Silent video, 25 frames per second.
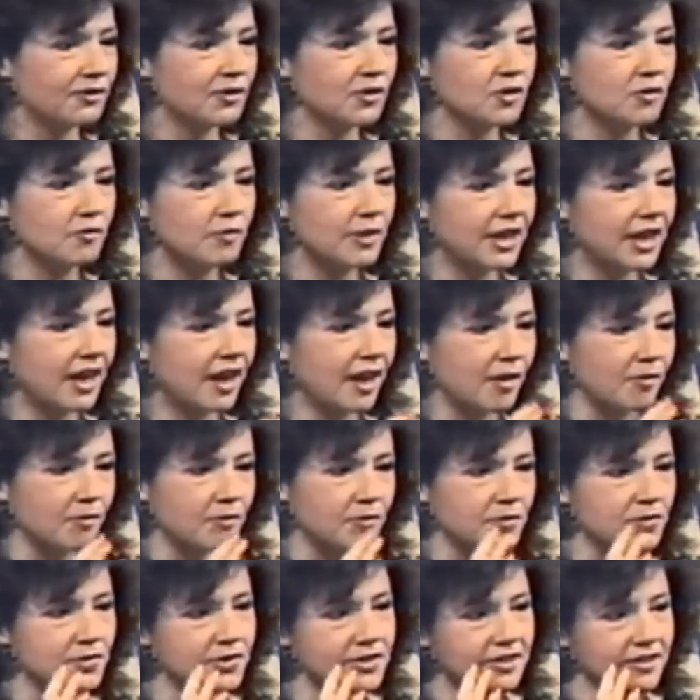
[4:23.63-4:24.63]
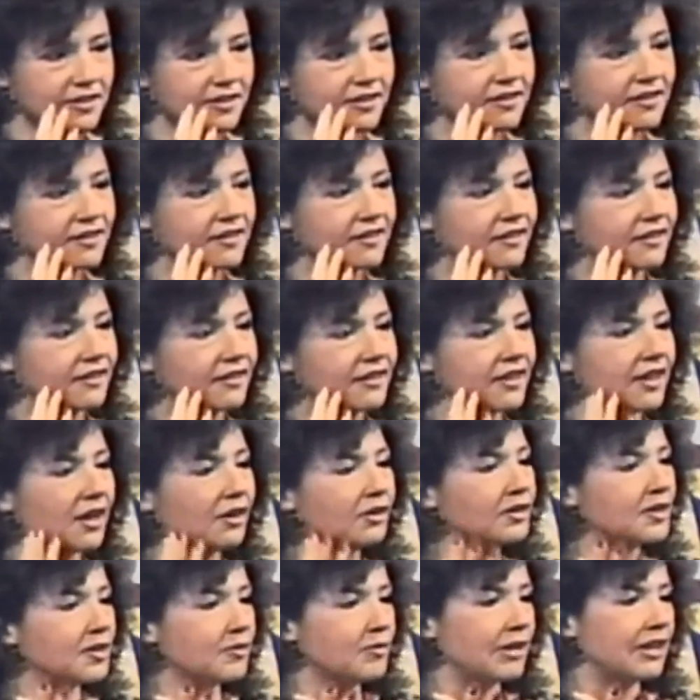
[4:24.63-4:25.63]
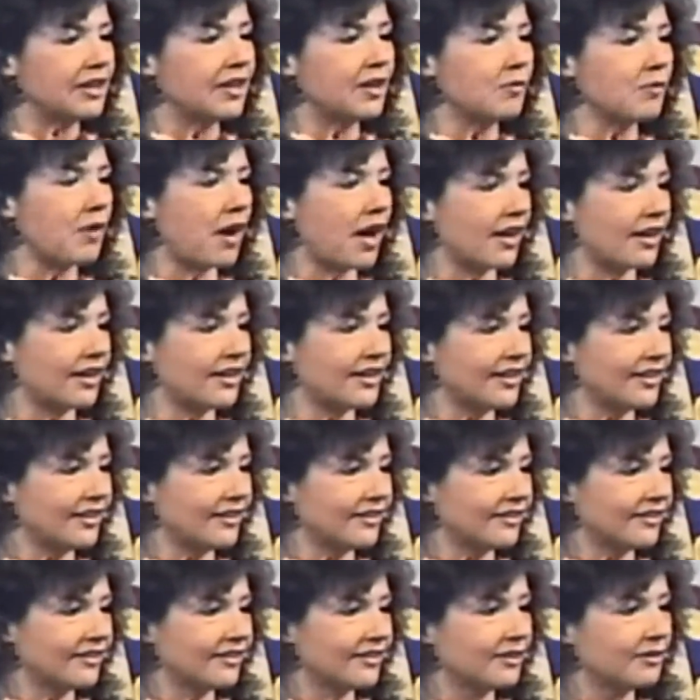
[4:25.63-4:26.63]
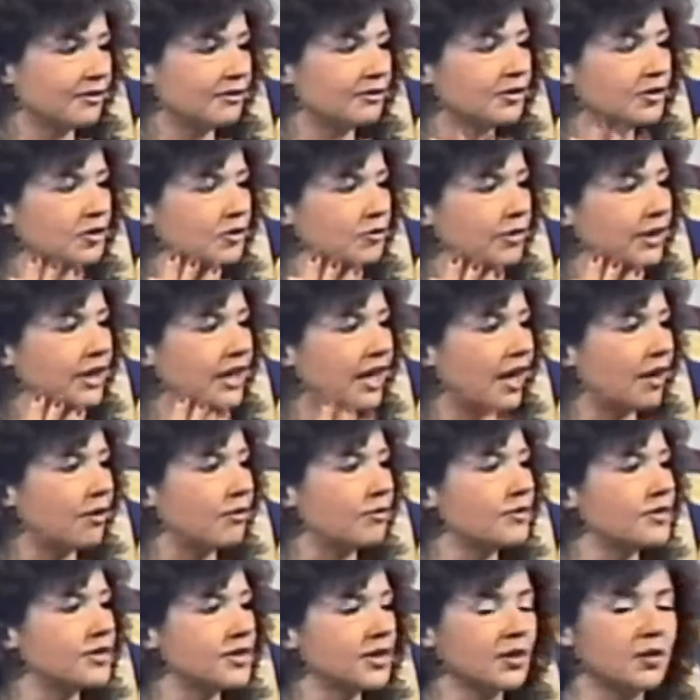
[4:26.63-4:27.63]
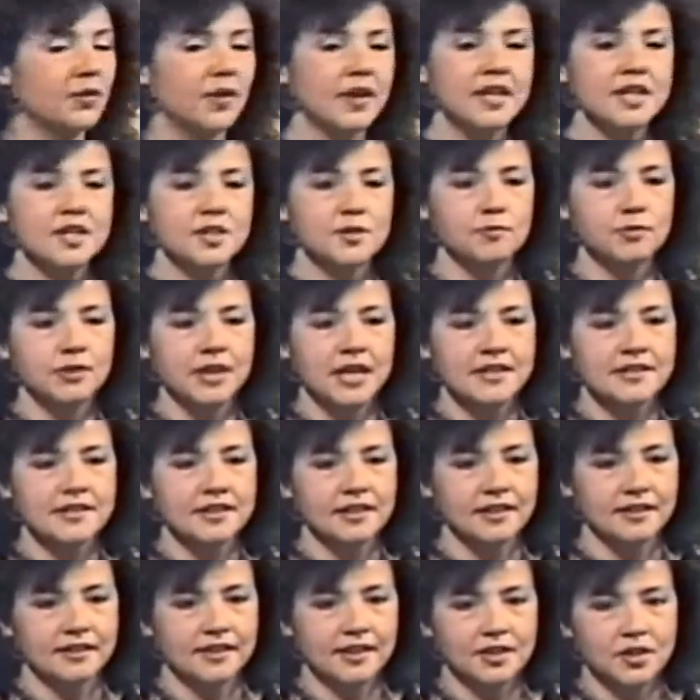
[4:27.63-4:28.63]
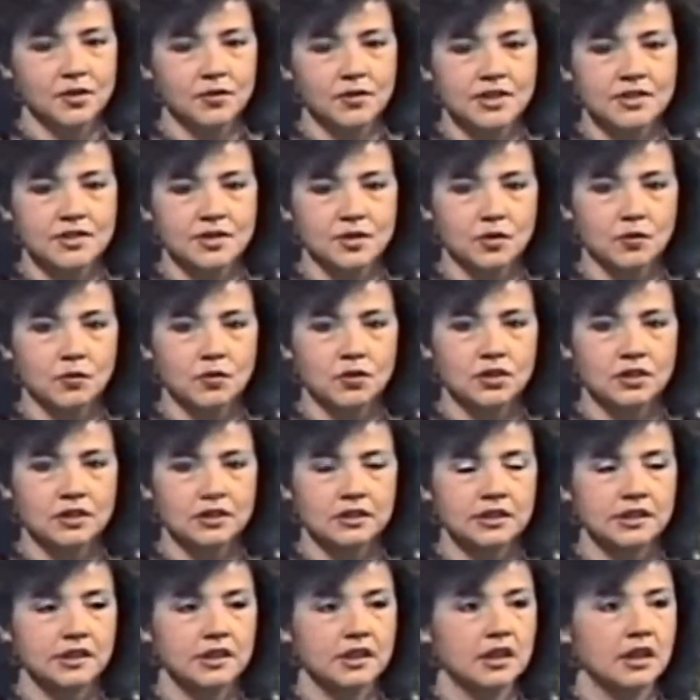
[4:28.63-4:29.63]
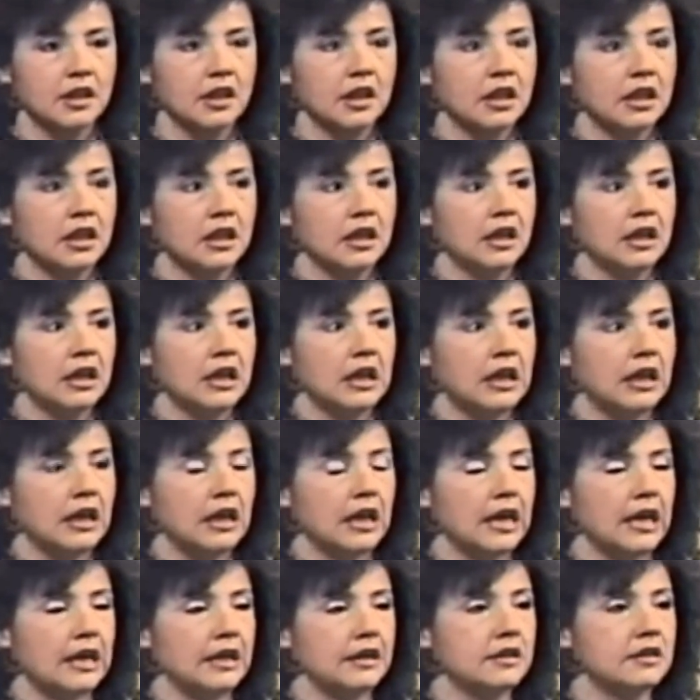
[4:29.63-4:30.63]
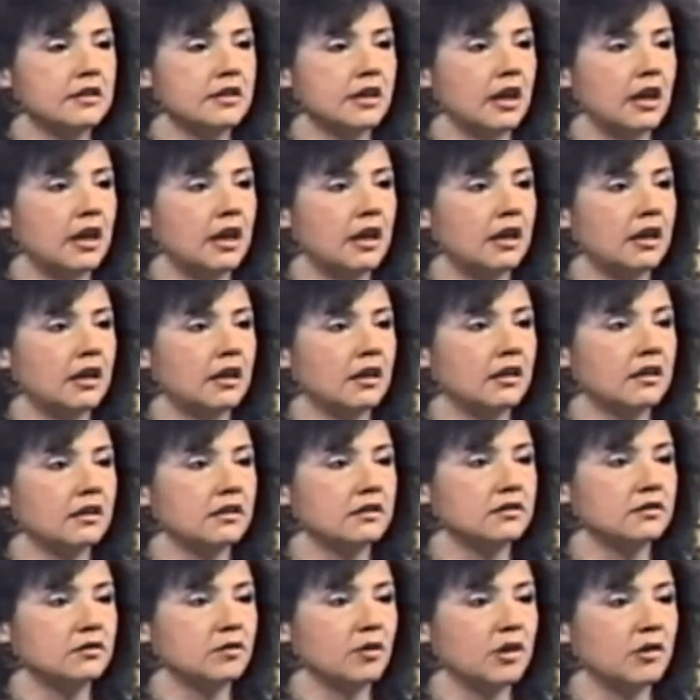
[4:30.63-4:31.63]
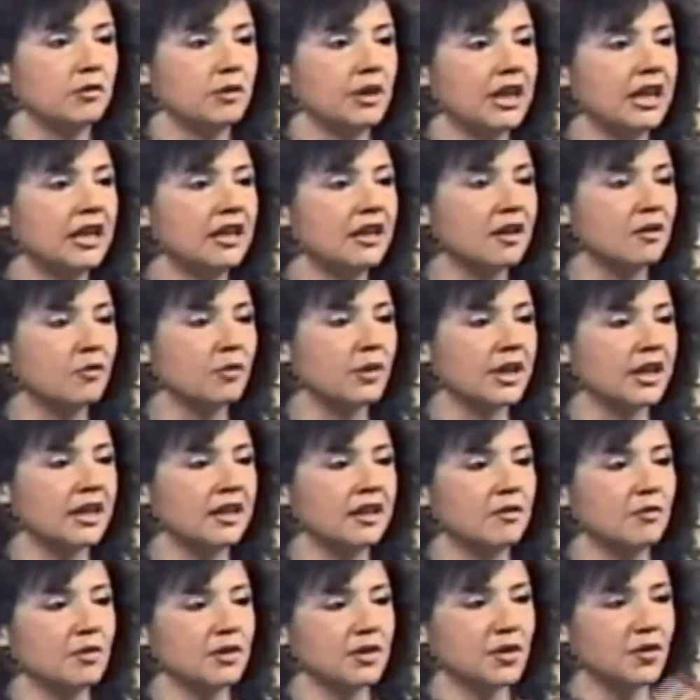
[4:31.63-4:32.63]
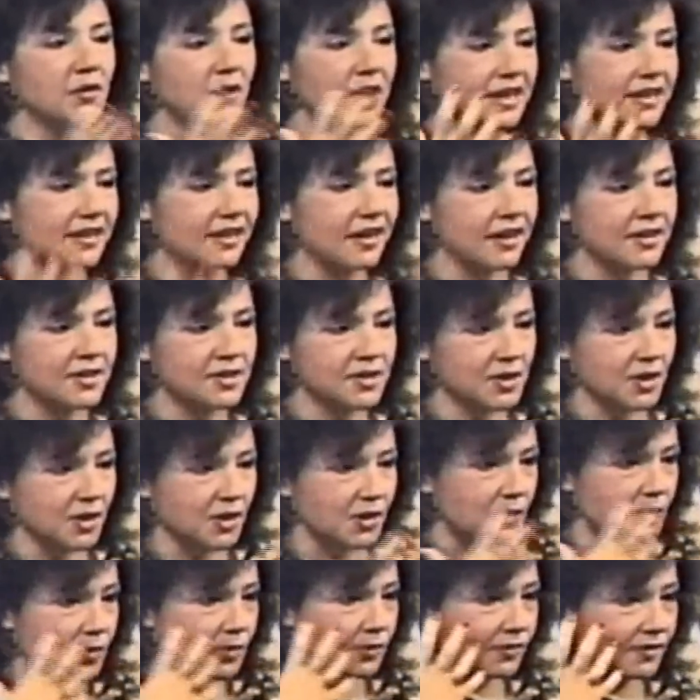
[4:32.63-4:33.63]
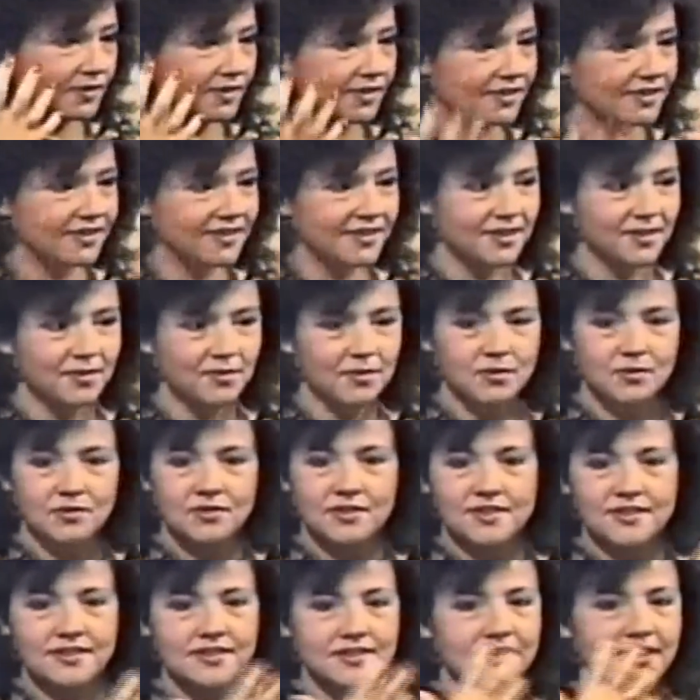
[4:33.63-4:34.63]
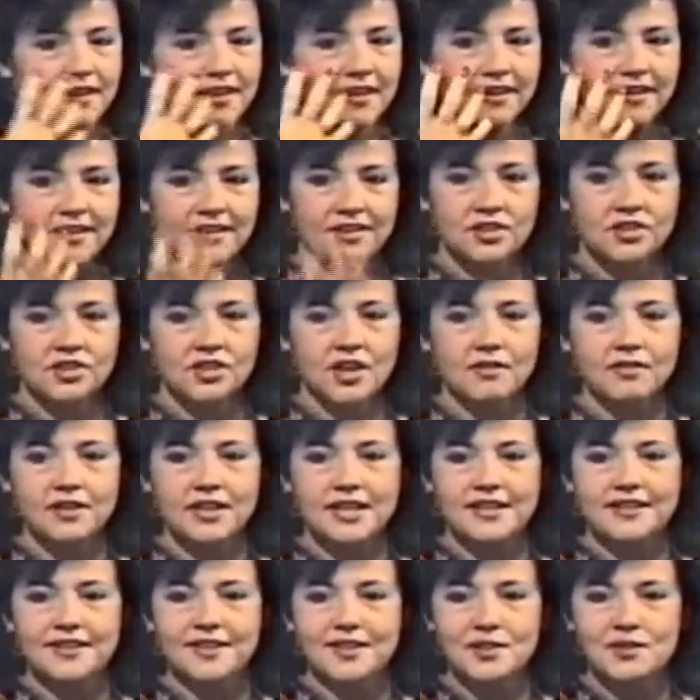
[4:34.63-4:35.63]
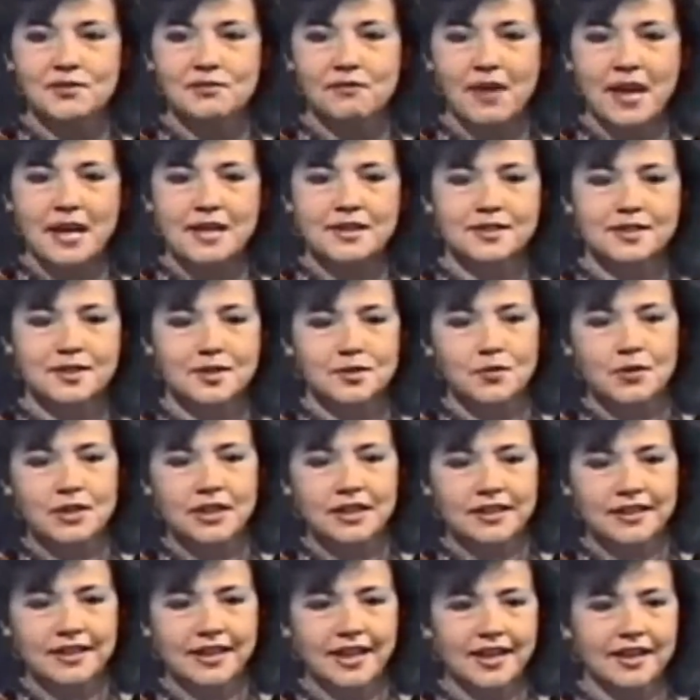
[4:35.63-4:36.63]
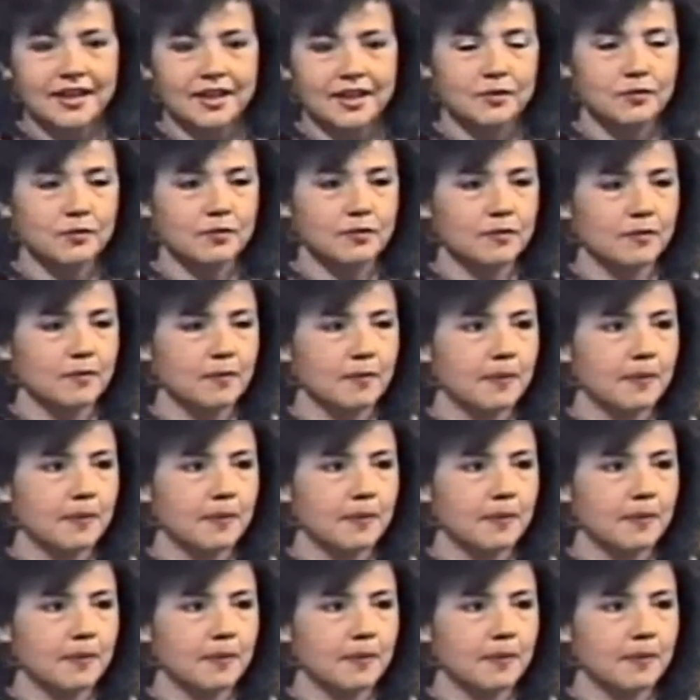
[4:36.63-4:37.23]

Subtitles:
Food becomes the ultimate commodity. Food becomes the greatest blessing that there is in the world. And when we eat it with great gusto, shove it in as fast as we can get it.